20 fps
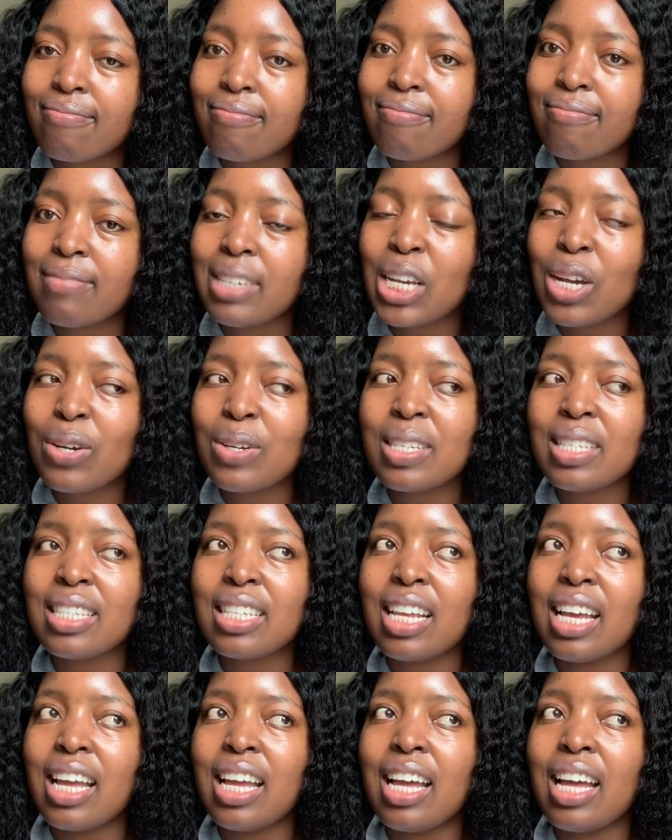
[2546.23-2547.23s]
Because
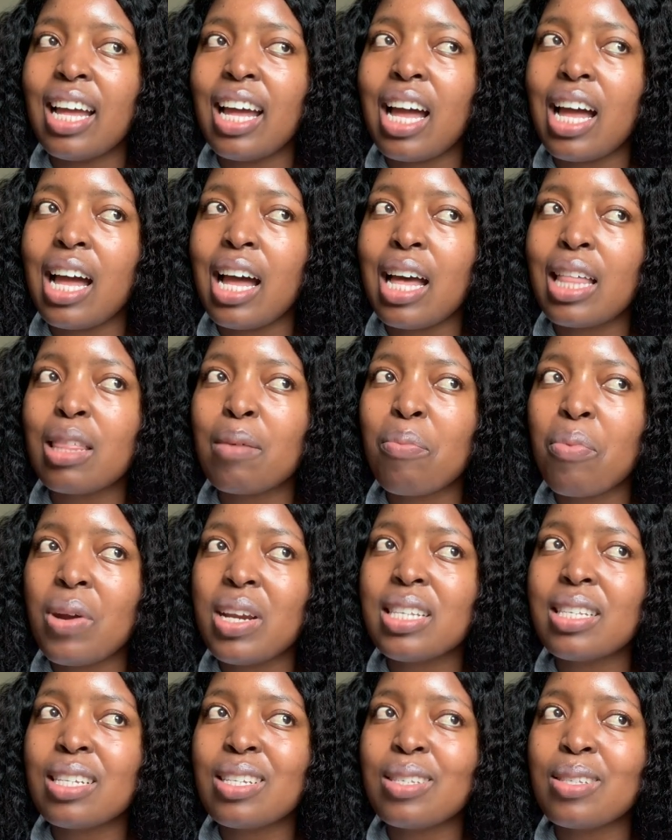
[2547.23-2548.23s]
the
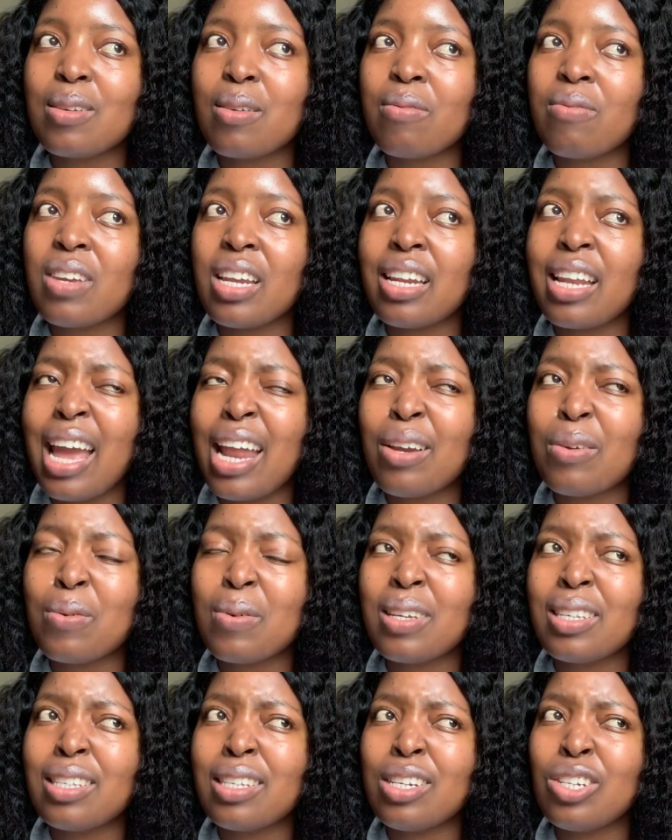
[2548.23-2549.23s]
presence of
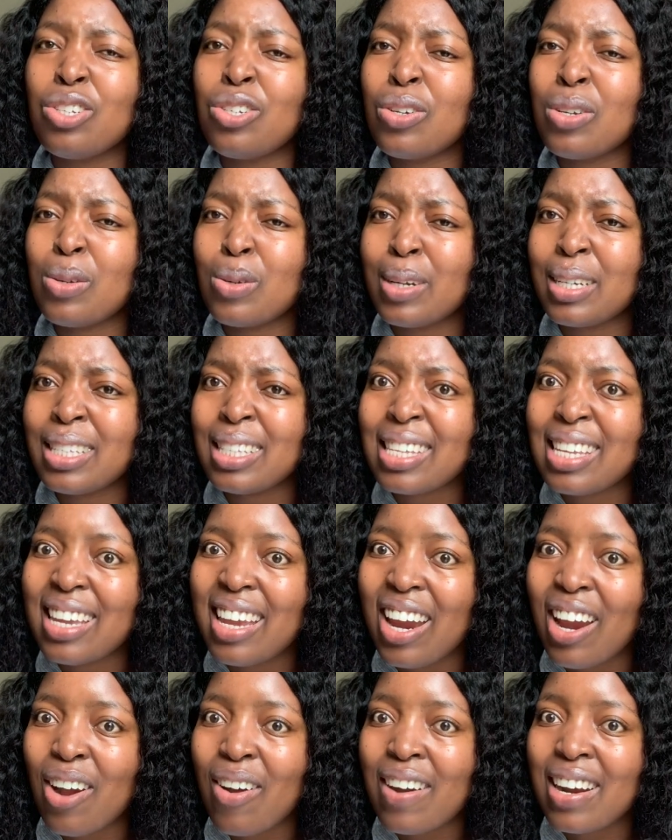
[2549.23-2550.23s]
inadequacy should not
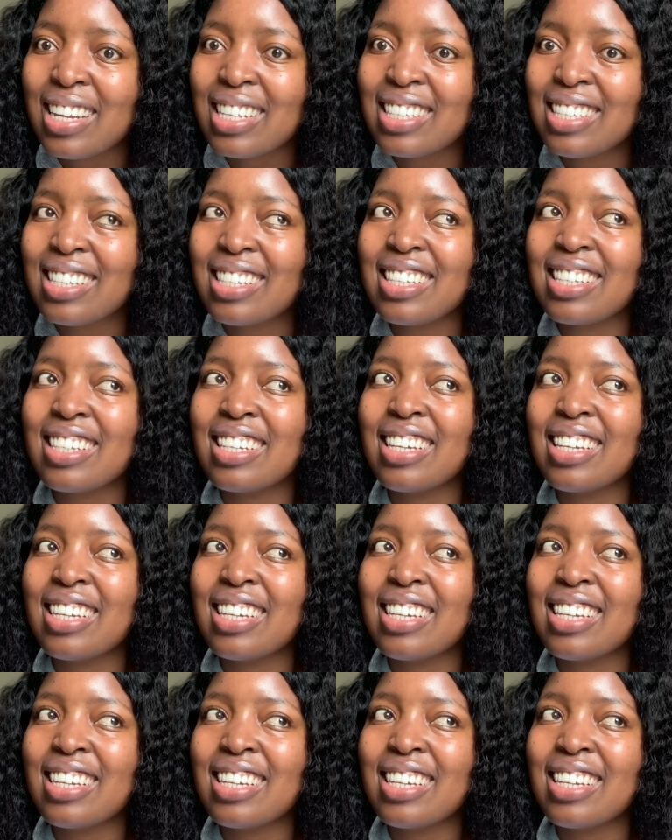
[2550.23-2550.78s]
scare us.